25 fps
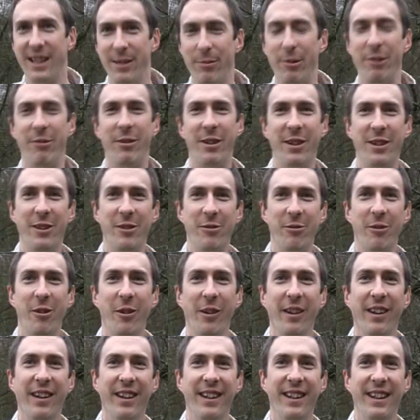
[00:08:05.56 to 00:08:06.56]
to be right or
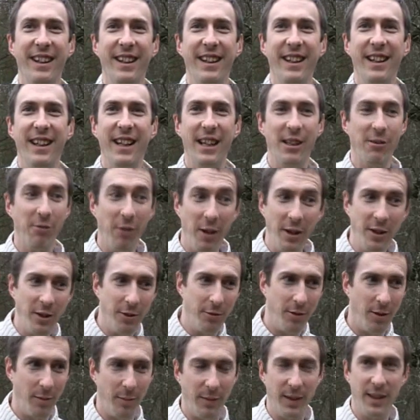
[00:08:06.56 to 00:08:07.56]
wrong. It's right or
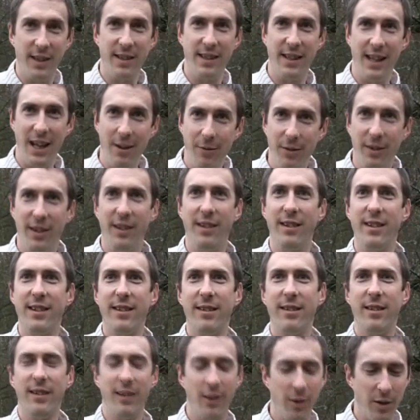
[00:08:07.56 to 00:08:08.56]
wrong because the evidence,
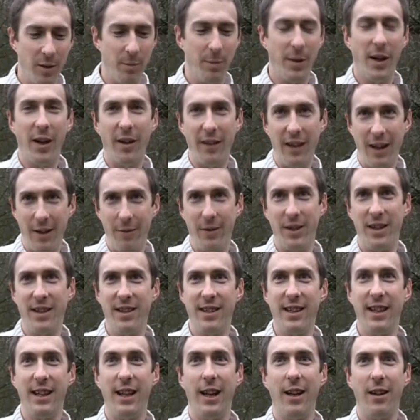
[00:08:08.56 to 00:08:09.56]
you compile the evidence
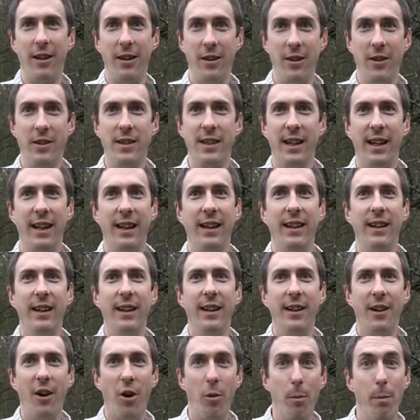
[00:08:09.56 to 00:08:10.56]
together and you say,
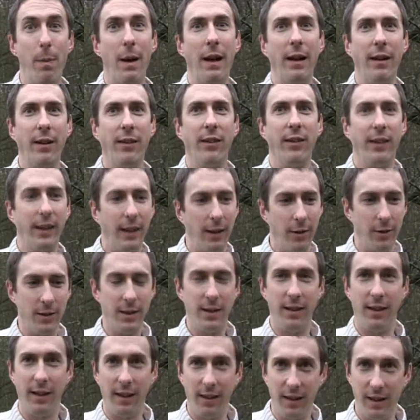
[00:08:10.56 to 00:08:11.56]
on balance, it
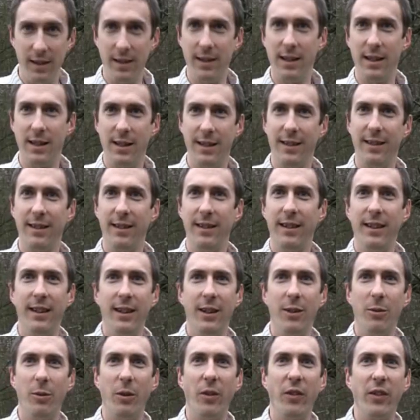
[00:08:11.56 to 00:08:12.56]
looks like this is
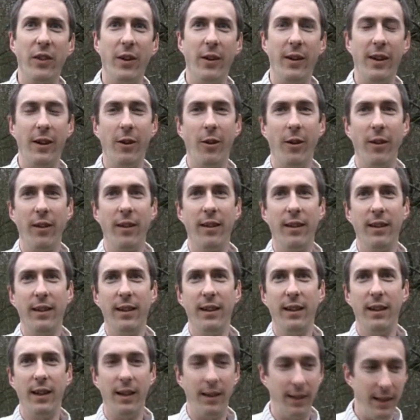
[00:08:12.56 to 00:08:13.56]
what's going on.
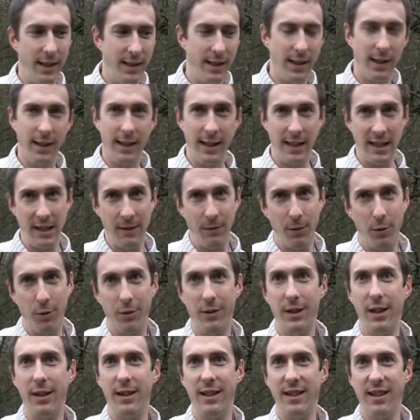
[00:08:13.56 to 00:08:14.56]
And these are the things
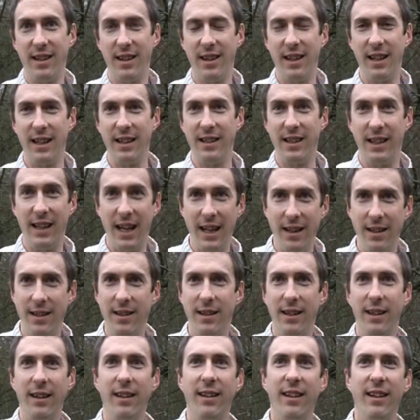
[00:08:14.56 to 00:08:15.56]
for it, these are the things
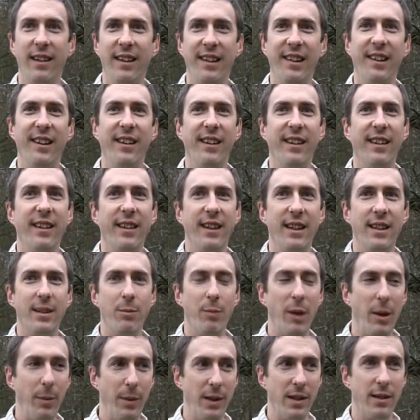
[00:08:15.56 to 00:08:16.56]
against it. It's
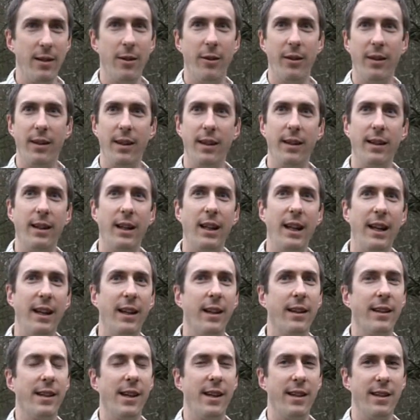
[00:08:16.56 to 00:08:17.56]
maybe it's not the
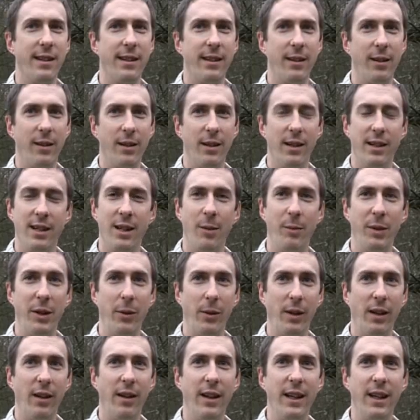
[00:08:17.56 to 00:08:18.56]
clear-cut answer that somebody
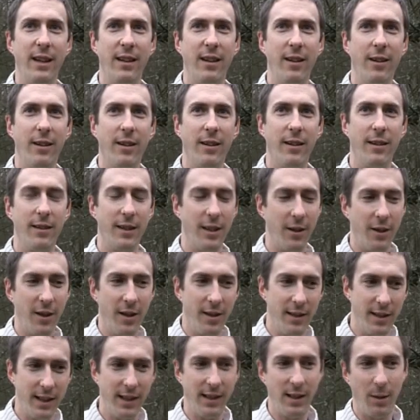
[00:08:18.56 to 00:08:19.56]
would like. You can't, you
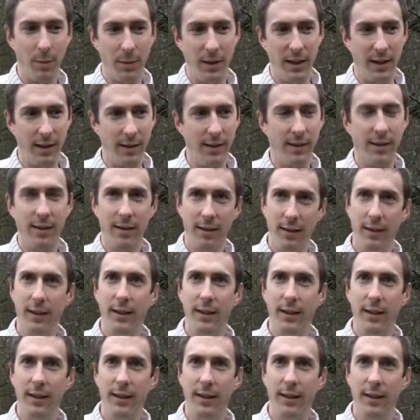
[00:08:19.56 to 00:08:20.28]
can't say something's